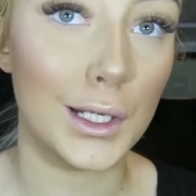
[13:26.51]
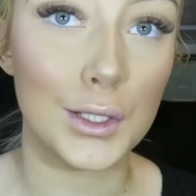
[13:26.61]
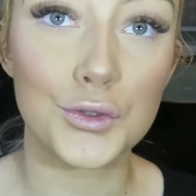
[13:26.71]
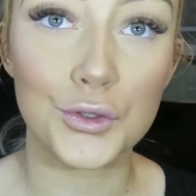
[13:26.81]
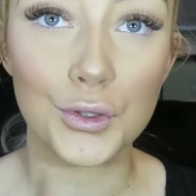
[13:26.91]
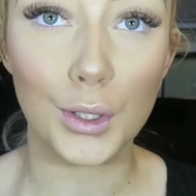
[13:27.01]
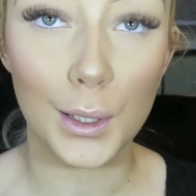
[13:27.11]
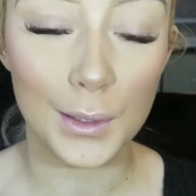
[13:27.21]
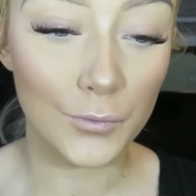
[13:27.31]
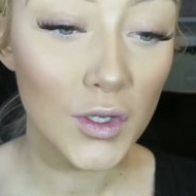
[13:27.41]
and do
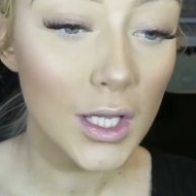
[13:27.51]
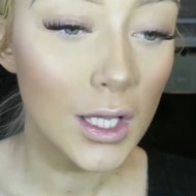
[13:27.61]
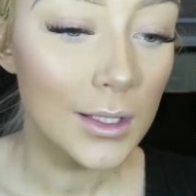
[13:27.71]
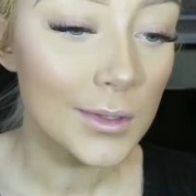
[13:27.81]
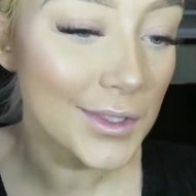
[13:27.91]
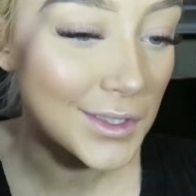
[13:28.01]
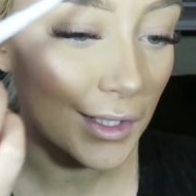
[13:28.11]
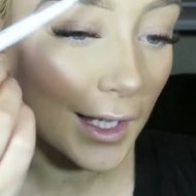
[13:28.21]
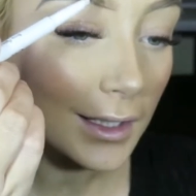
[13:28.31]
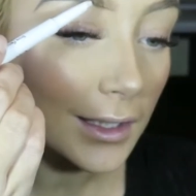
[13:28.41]
kind of
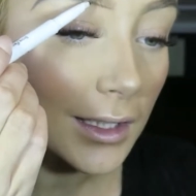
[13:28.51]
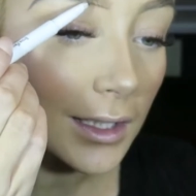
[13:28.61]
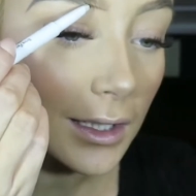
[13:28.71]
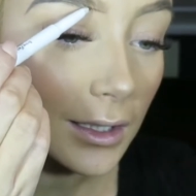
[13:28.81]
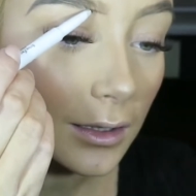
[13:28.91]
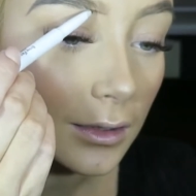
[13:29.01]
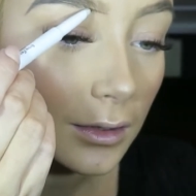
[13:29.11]
slightly